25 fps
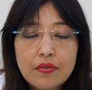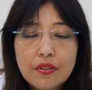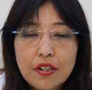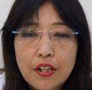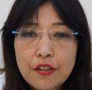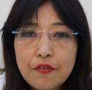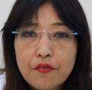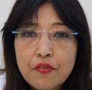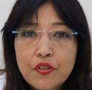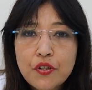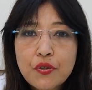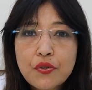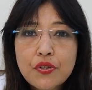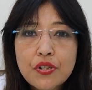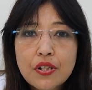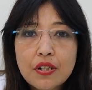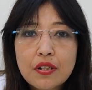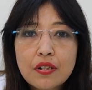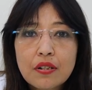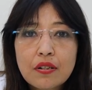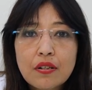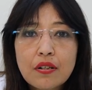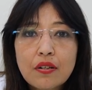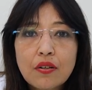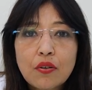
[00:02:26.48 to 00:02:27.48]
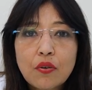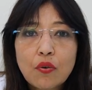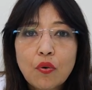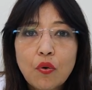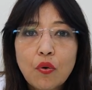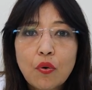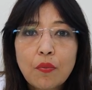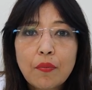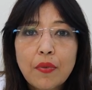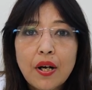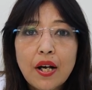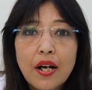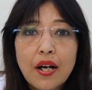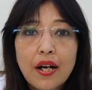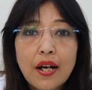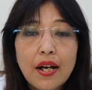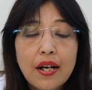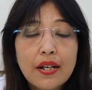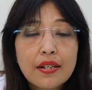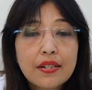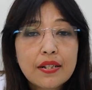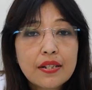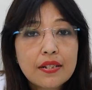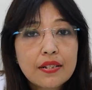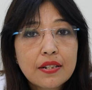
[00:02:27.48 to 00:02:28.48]
confusion, coma,
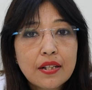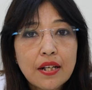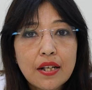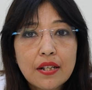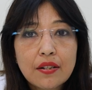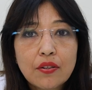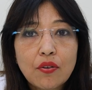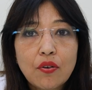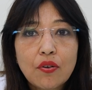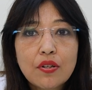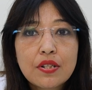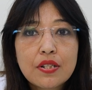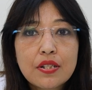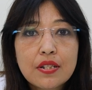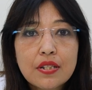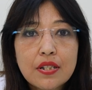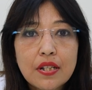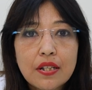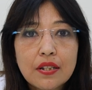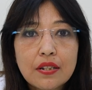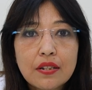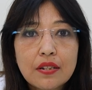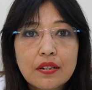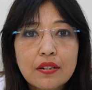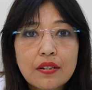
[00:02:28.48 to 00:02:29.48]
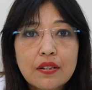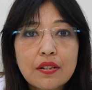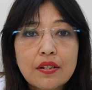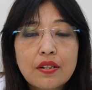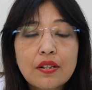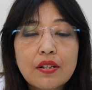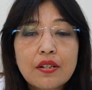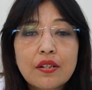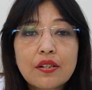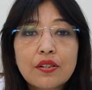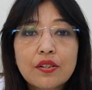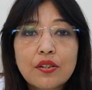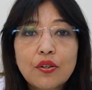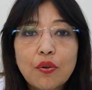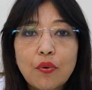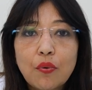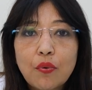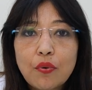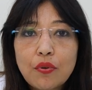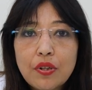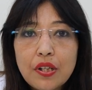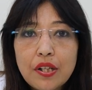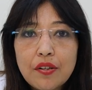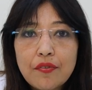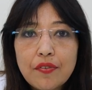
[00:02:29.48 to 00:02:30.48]
and it can cause death. The
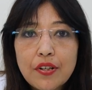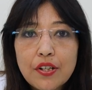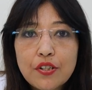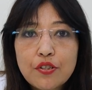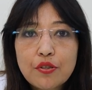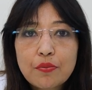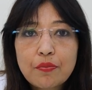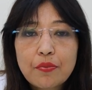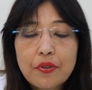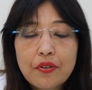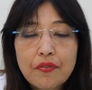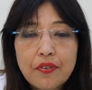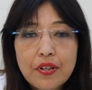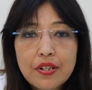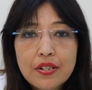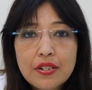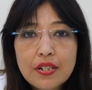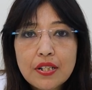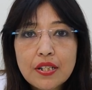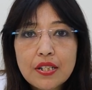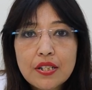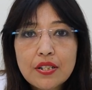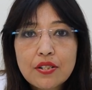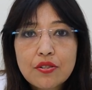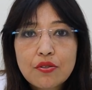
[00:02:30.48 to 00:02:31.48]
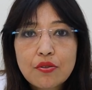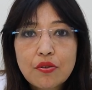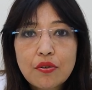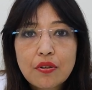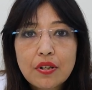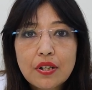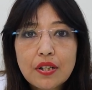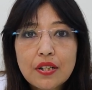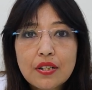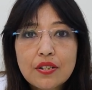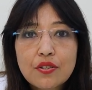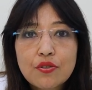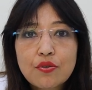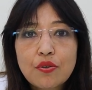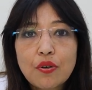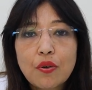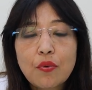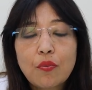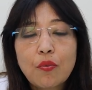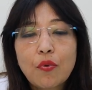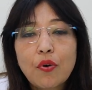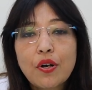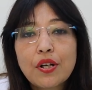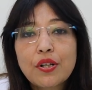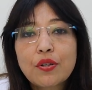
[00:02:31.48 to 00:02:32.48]
only way to prevent heat stroke is to
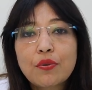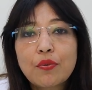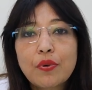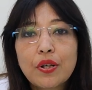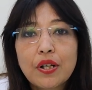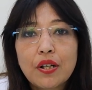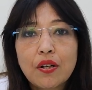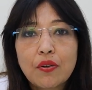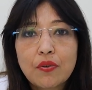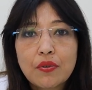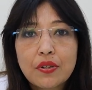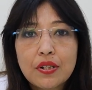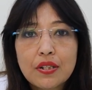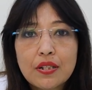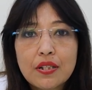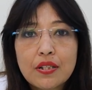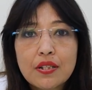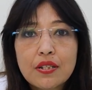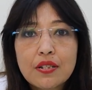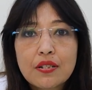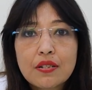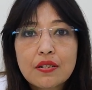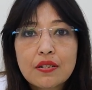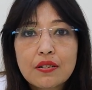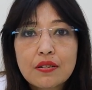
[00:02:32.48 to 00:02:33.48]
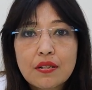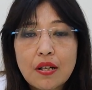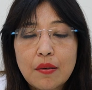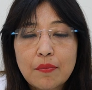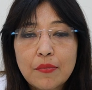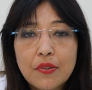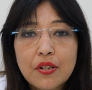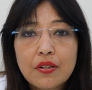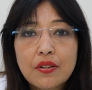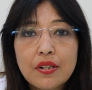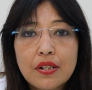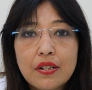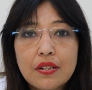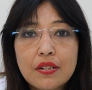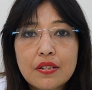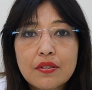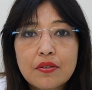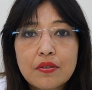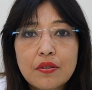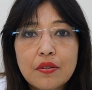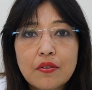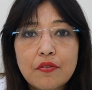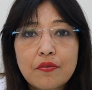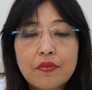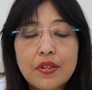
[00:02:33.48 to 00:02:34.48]
avoid going out in this summer heat
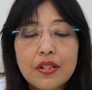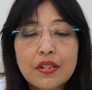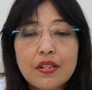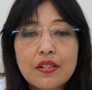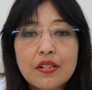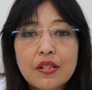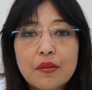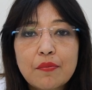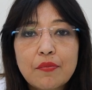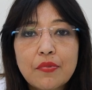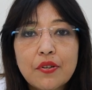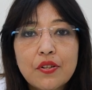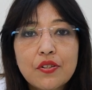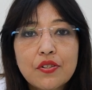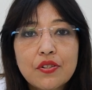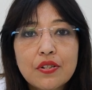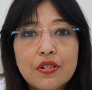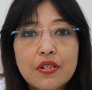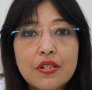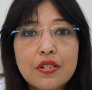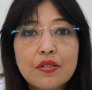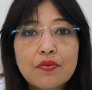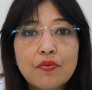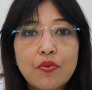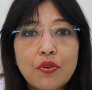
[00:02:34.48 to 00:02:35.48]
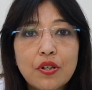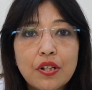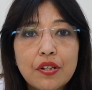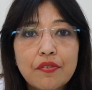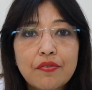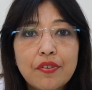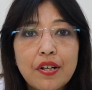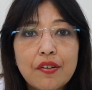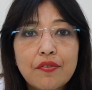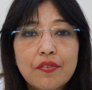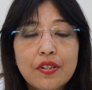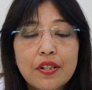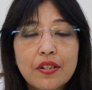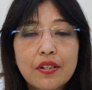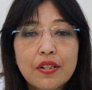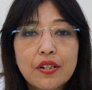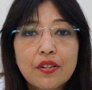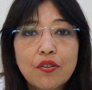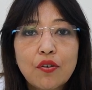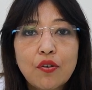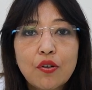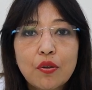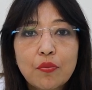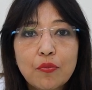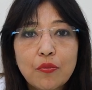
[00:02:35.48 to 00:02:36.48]
when the temperature is 45
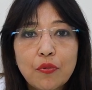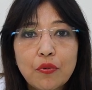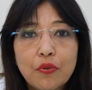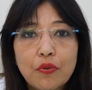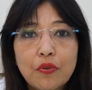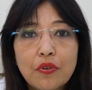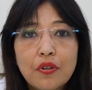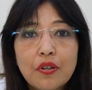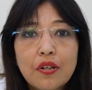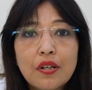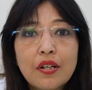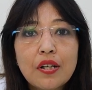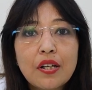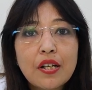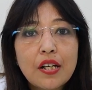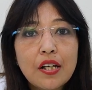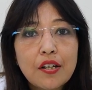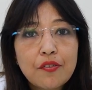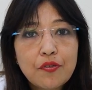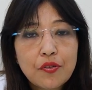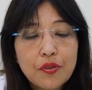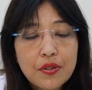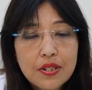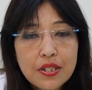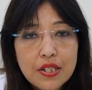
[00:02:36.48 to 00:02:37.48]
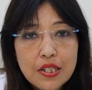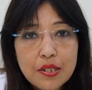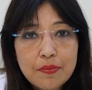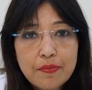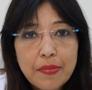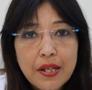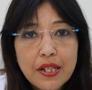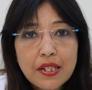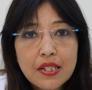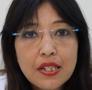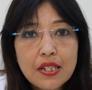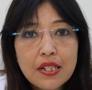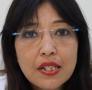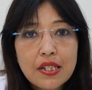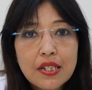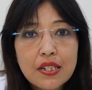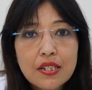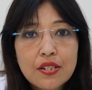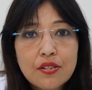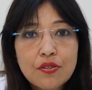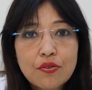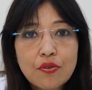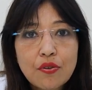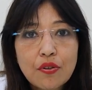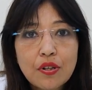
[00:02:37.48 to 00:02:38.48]
degrees or more. If you are suspecting
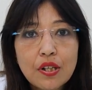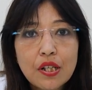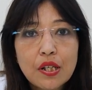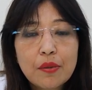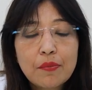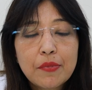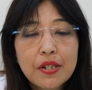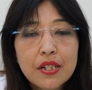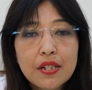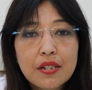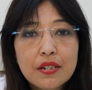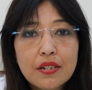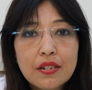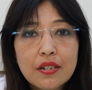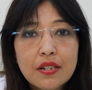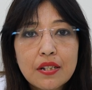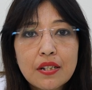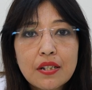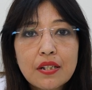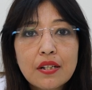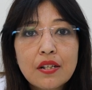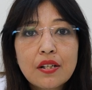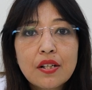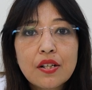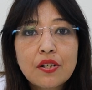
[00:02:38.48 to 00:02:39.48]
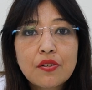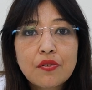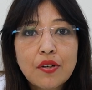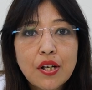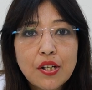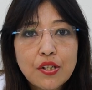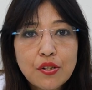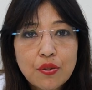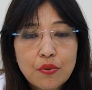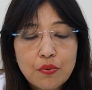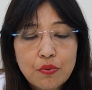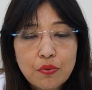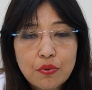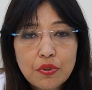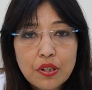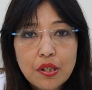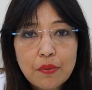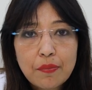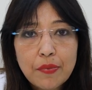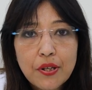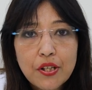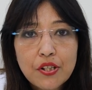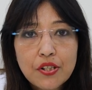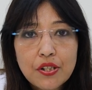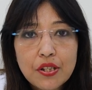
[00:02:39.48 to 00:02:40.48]
heat stroke, immediately try to cool the
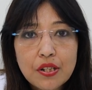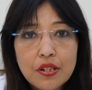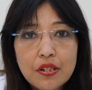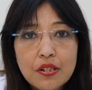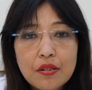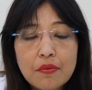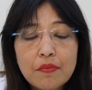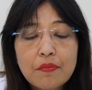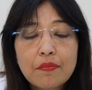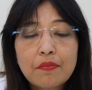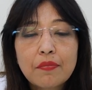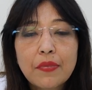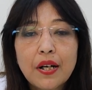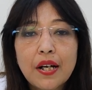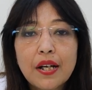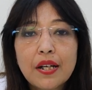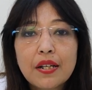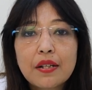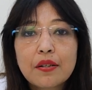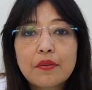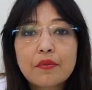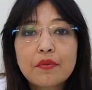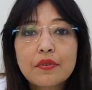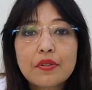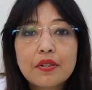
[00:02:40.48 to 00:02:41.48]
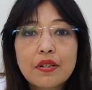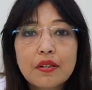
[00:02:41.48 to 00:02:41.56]
patient by